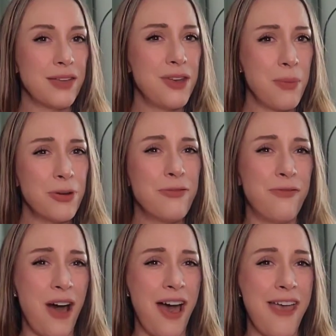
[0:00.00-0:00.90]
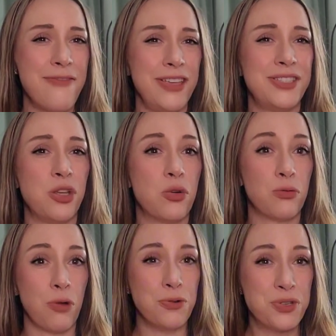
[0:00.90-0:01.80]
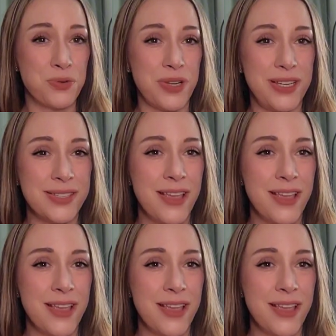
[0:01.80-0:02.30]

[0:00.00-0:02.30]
Number 5 is groceries.